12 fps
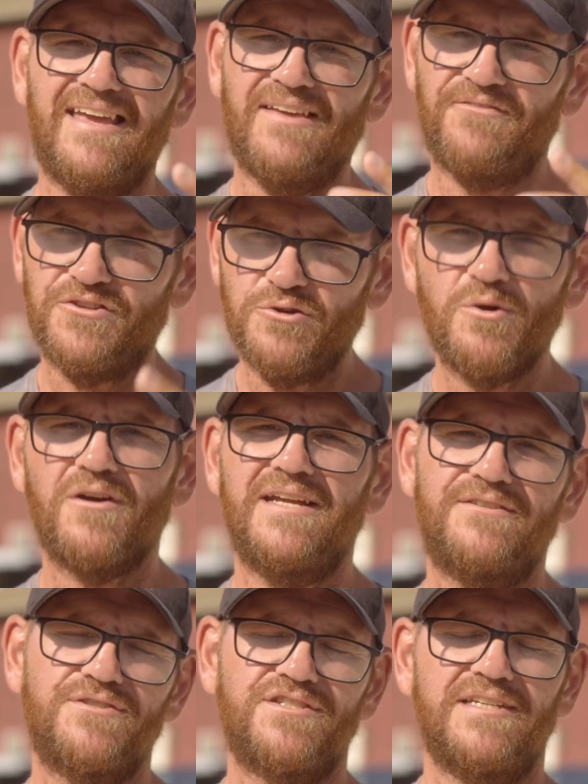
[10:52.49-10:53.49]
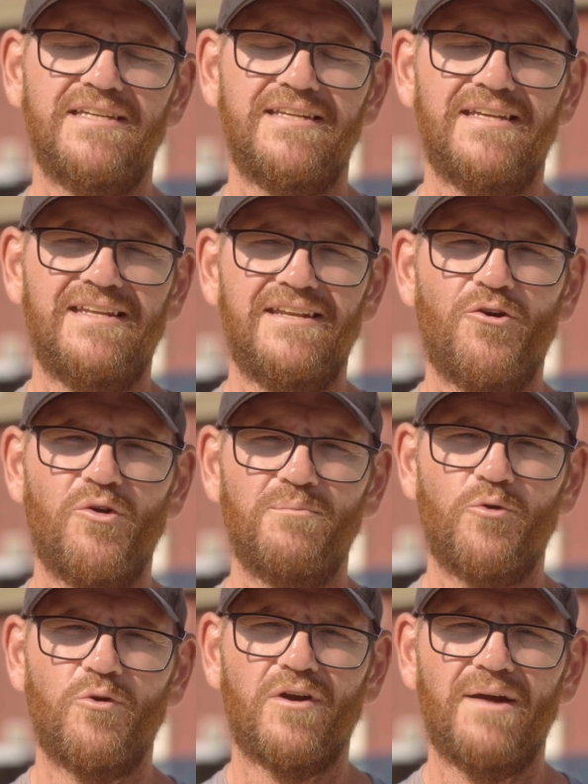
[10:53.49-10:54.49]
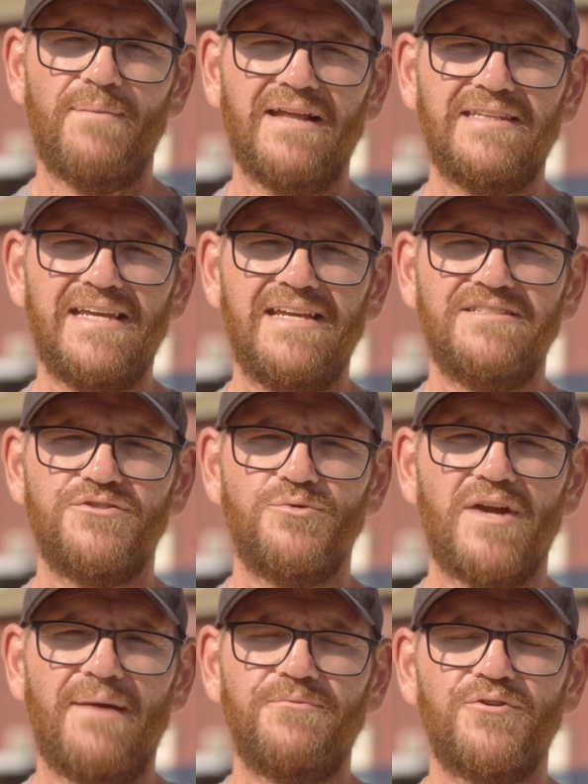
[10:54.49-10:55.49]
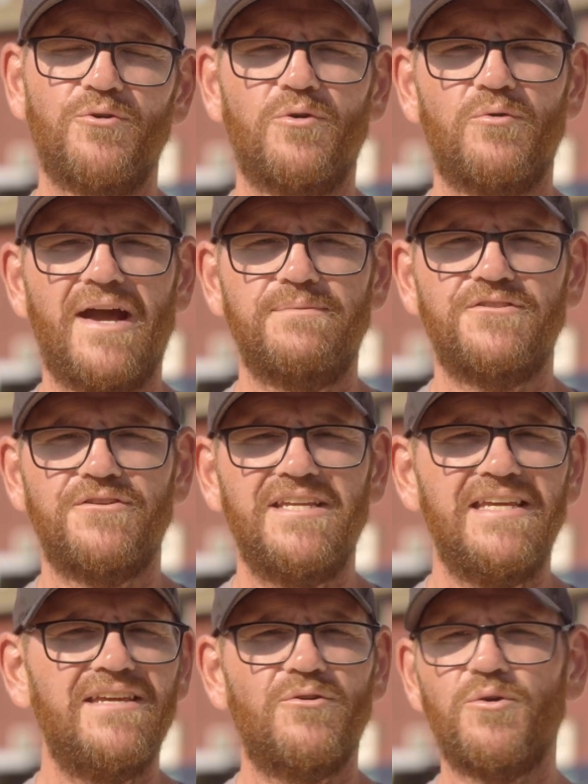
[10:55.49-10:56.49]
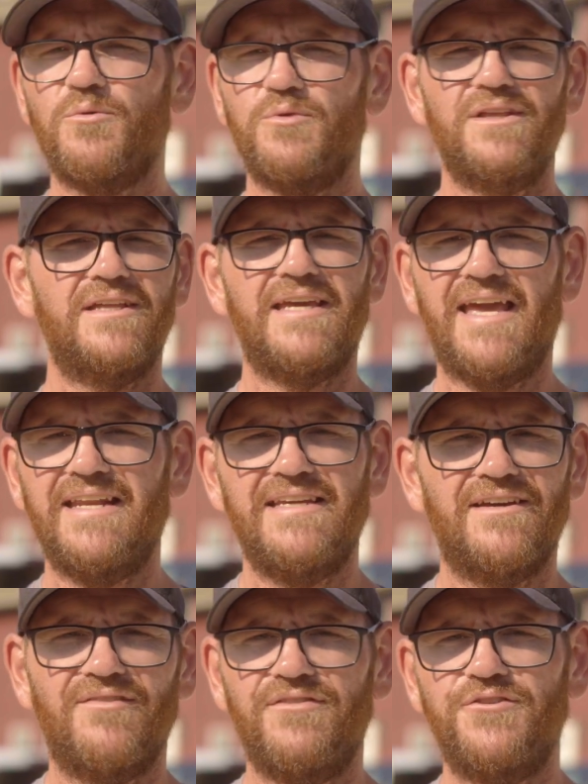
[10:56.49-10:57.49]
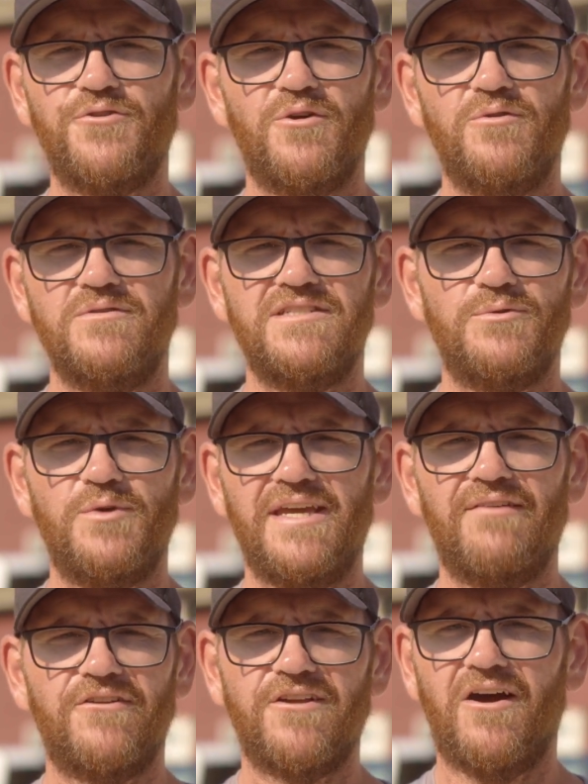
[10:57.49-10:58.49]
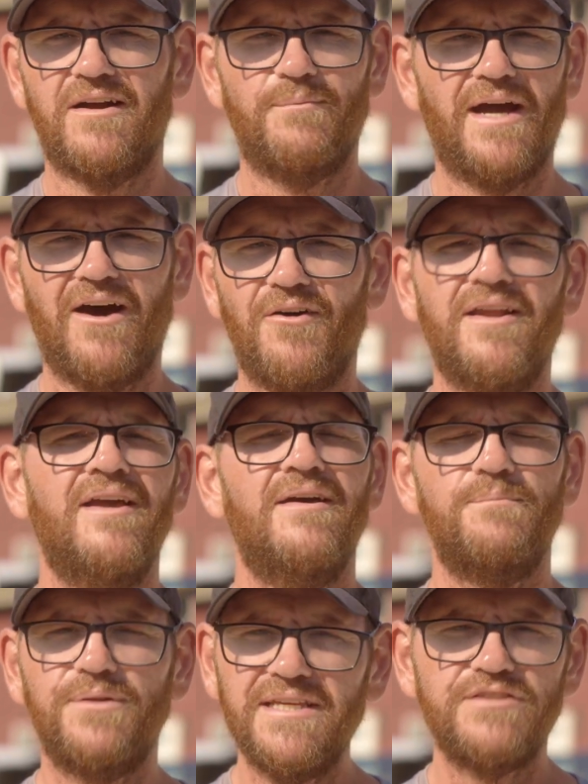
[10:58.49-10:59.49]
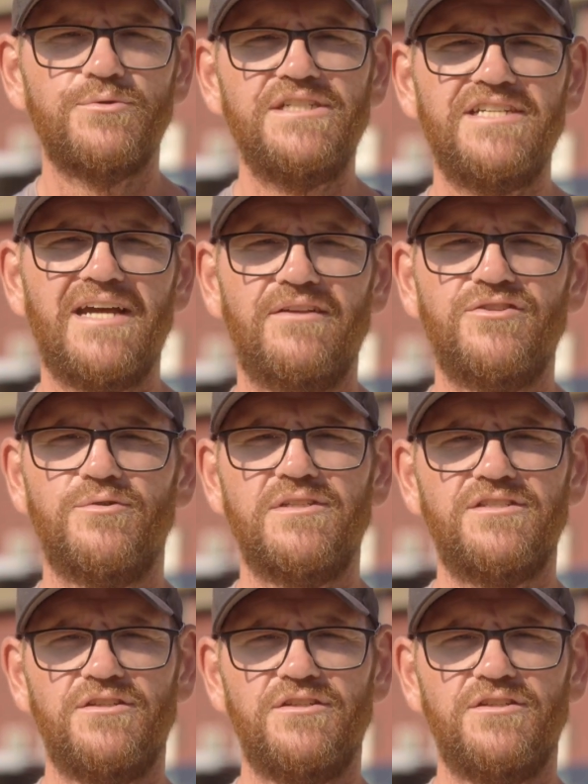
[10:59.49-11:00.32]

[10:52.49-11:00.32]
If you are interested in knowing more about the Anzu Raptor or Raptor T, or really any of the drones that we ever talk about, please reach out to us.